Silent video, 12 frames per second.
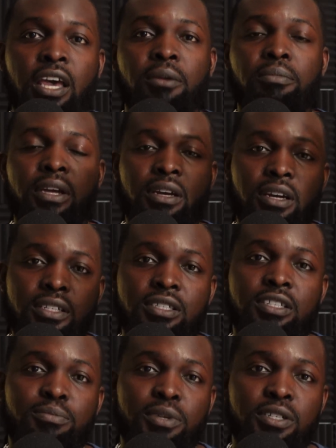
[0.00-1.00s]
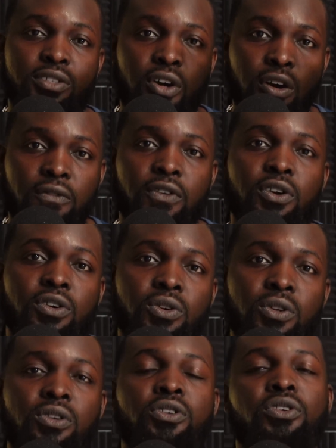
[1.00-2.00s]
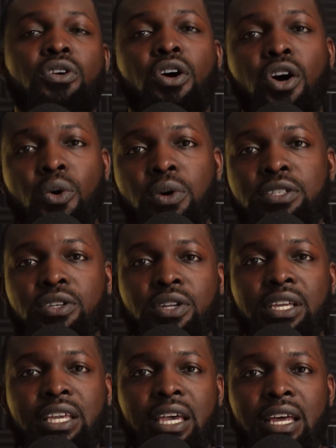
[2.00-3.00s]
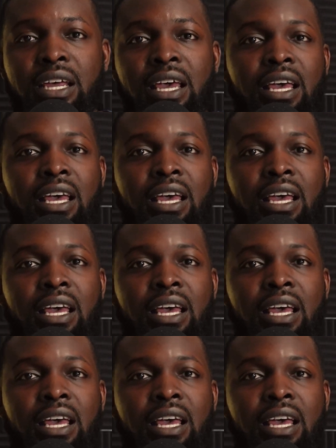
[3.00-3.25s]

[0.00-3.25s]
because the splits are vertical, you're always going to get